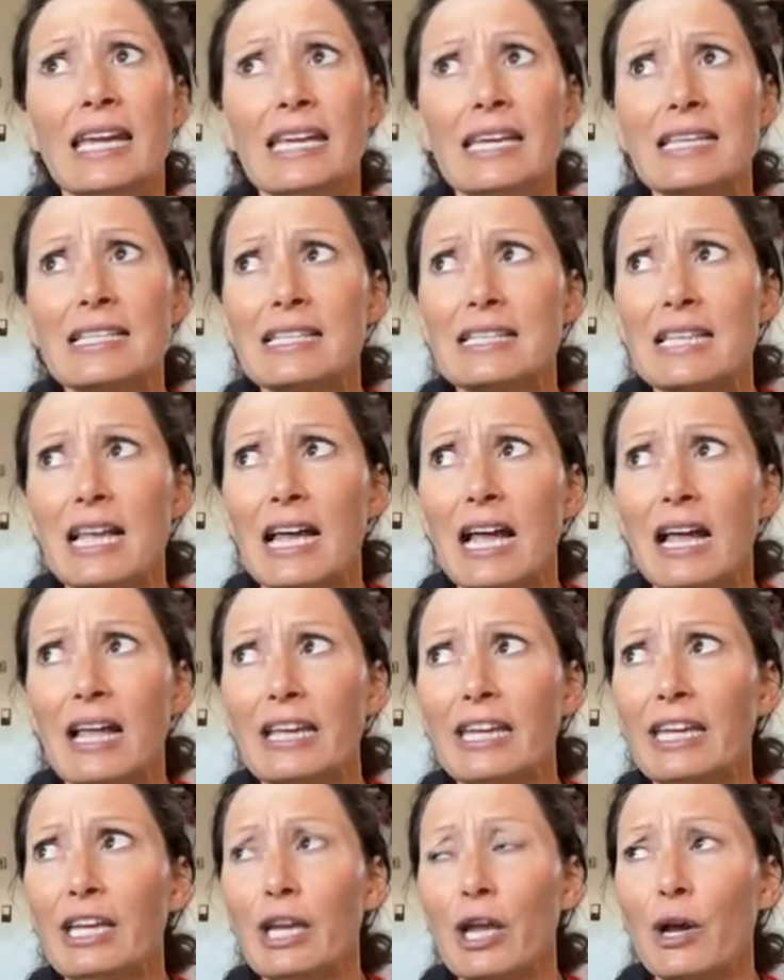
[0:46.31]
is
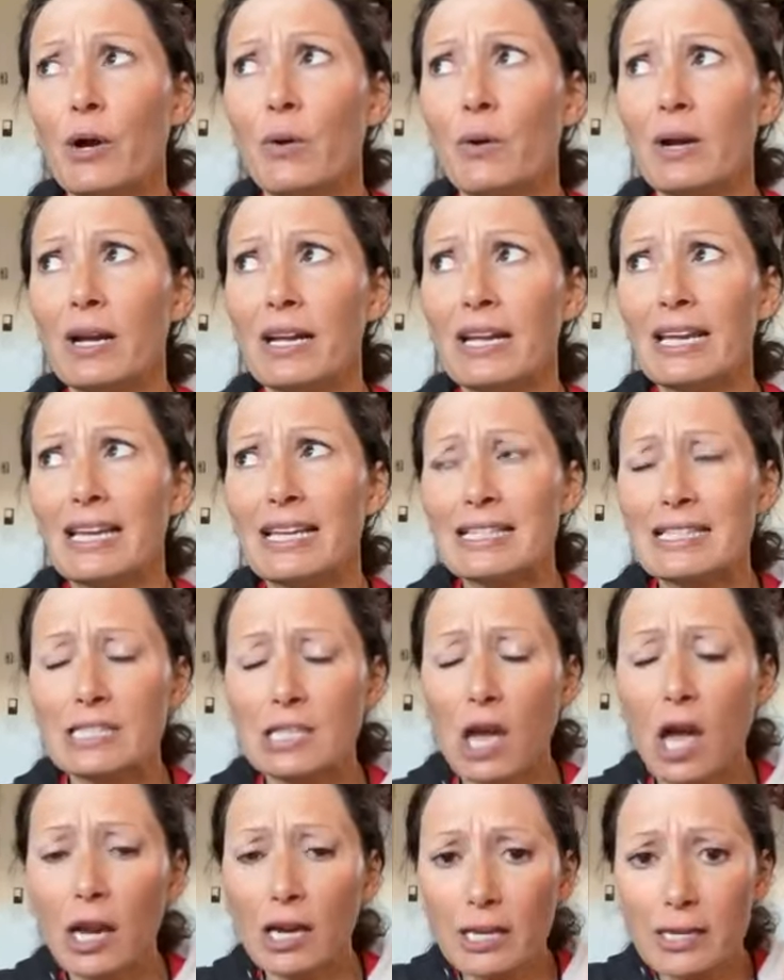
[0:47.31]
you know
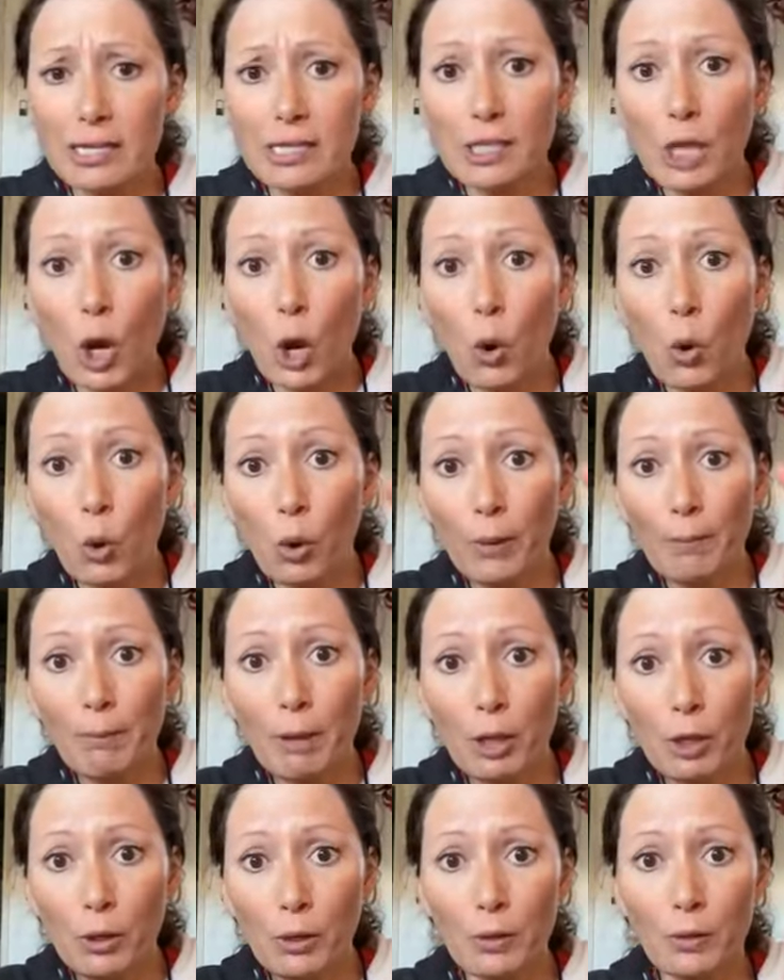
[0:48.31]
is talk of this
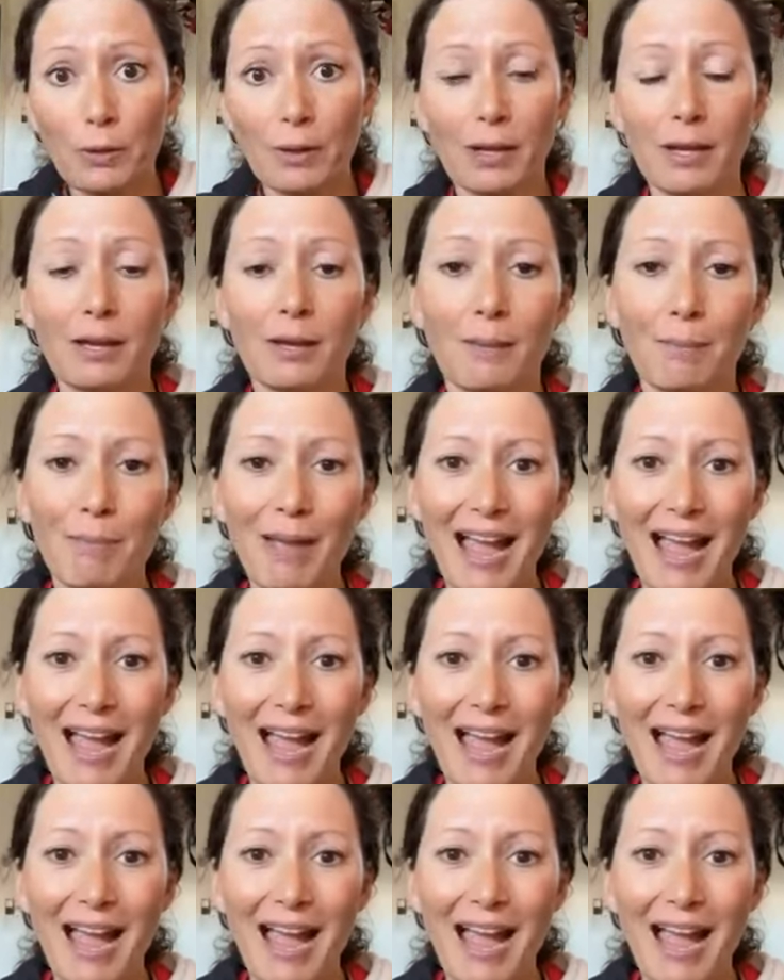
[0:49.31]
hormone